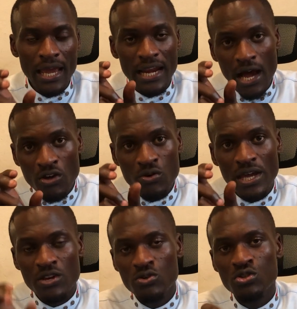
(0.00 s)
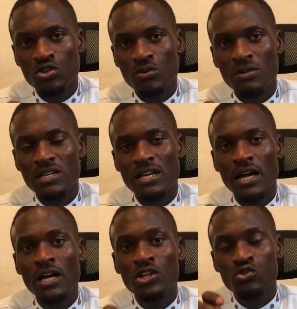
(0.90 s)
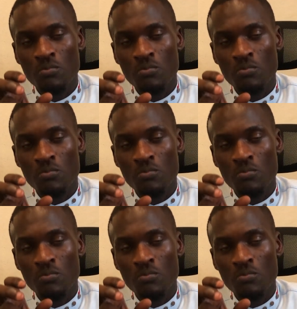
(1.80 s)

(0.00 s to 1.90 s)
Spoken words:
and how you can use social media to